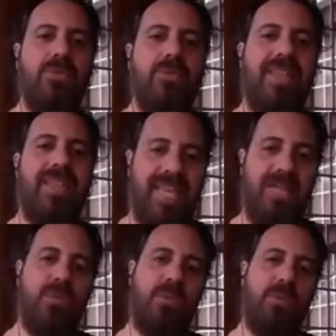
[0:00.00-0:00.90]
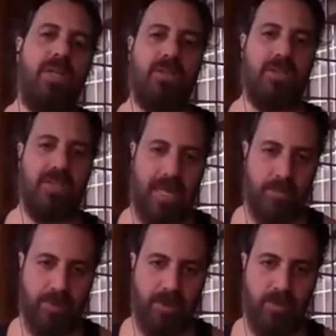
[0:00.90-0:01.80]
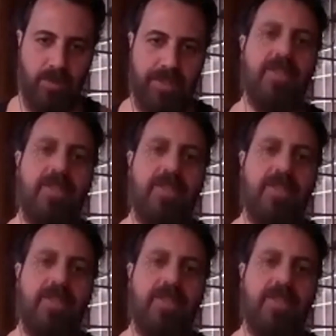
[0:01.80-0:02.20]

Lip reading: And then we will understand purpose.